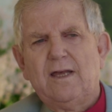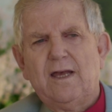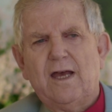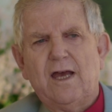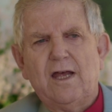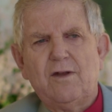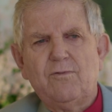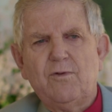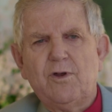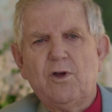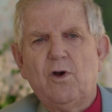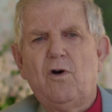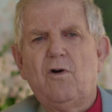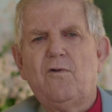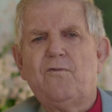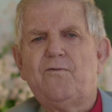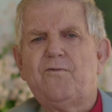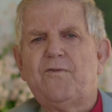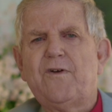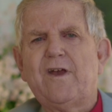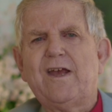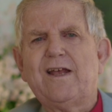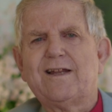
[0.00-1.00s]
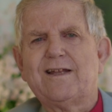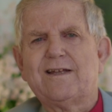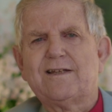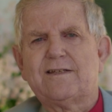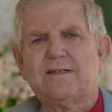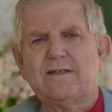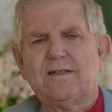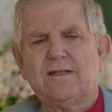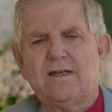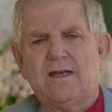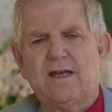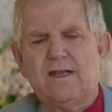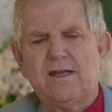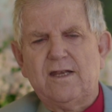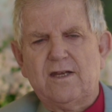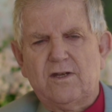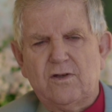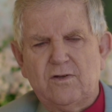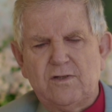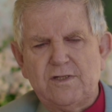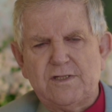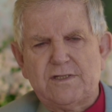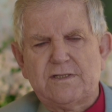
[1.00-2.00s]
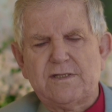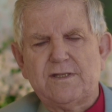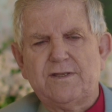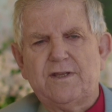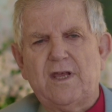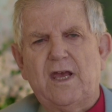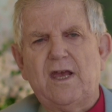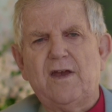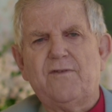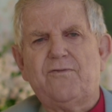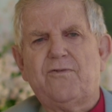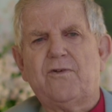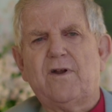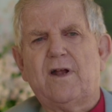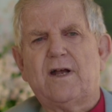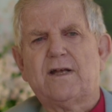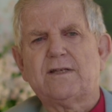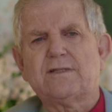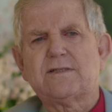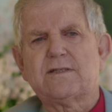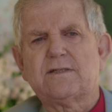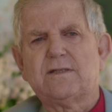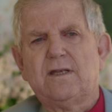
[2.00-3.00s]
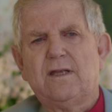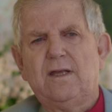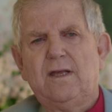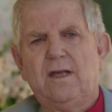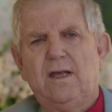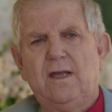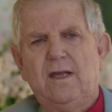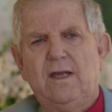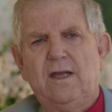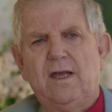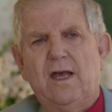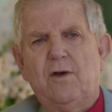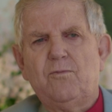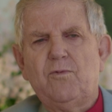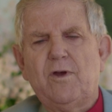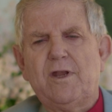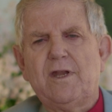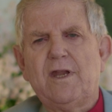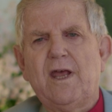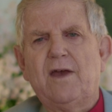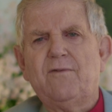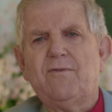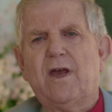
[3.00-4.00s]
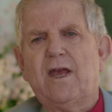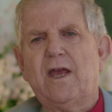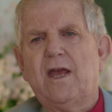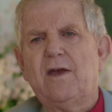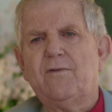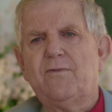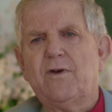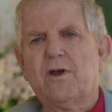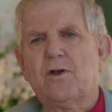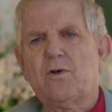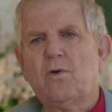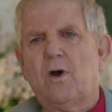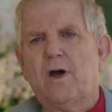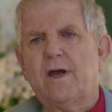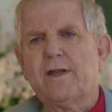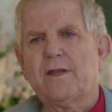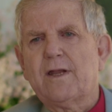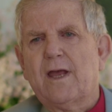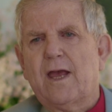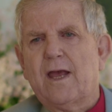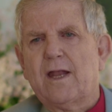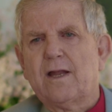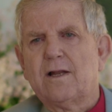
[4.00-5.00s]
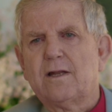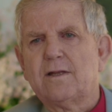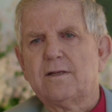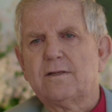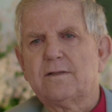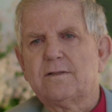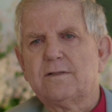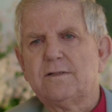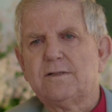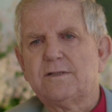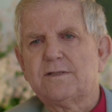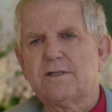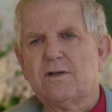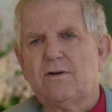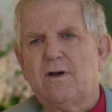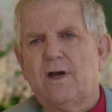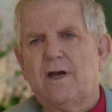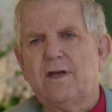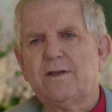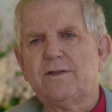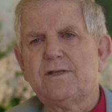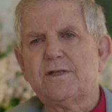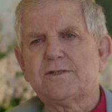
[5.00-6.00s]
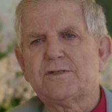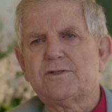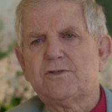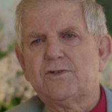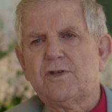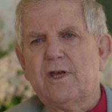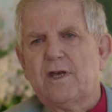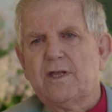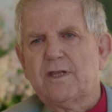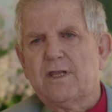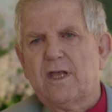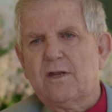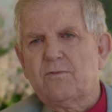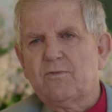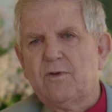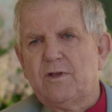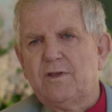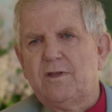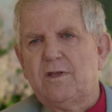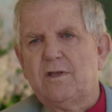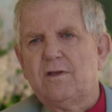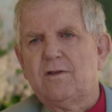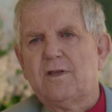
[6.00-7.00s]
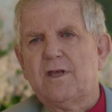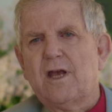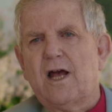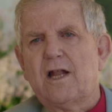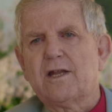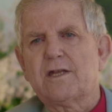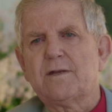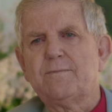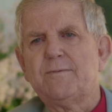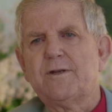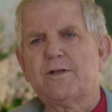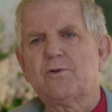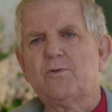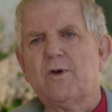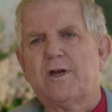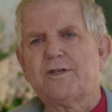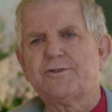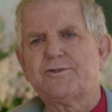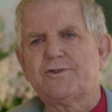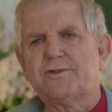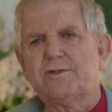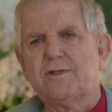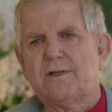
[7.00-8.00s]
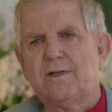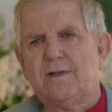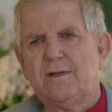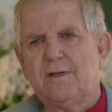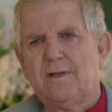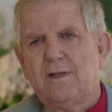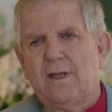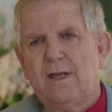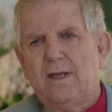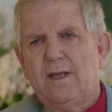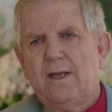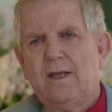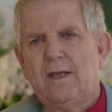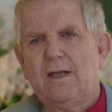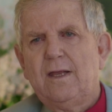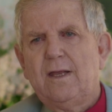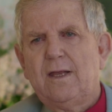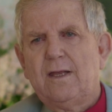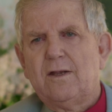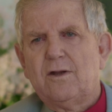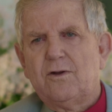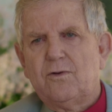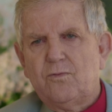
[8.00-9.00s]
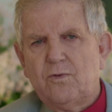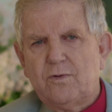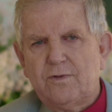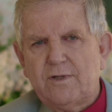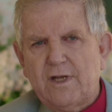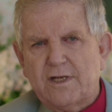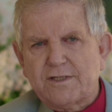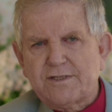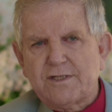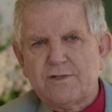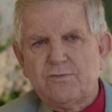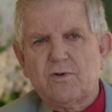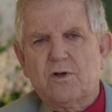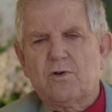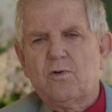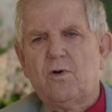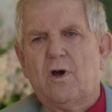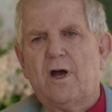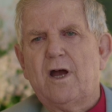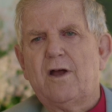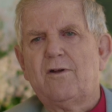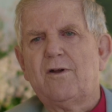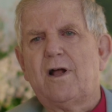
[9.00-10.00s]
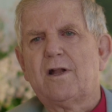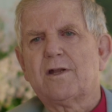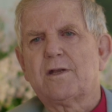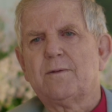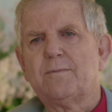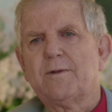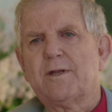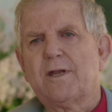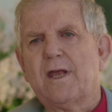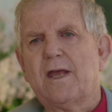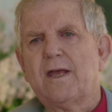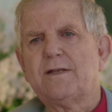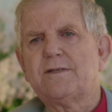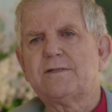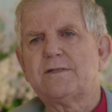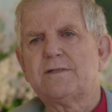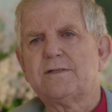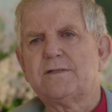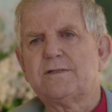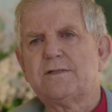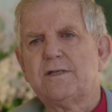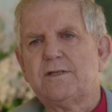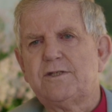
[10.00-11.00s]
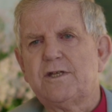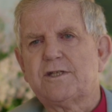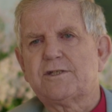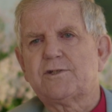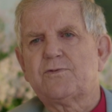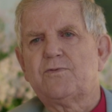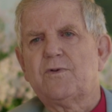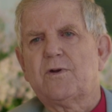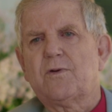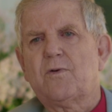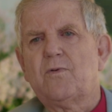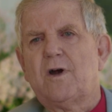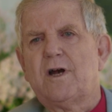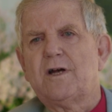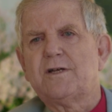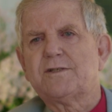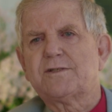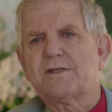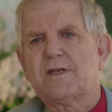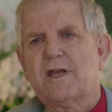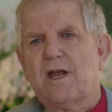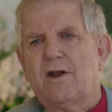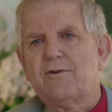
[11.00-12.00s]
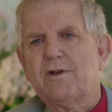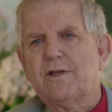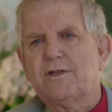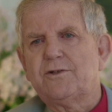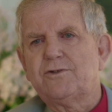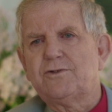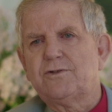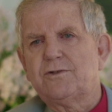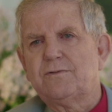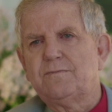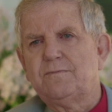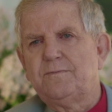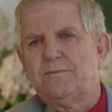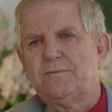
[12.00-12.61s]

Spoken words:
And we all feel it, and it is there for us, and we never ever quite handle it. So I just share that with you. The ultimate question doesn't require ultimate answers, it just requires courage.